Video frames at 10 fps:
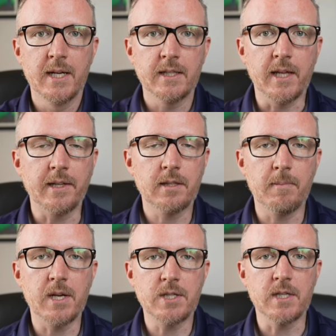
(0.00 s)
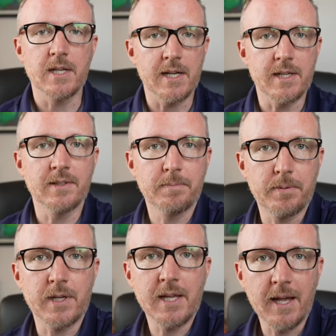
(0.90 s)
not to mention it is
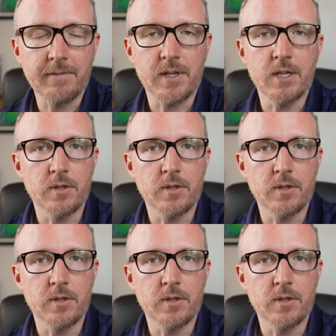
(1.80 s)
pretty heavy.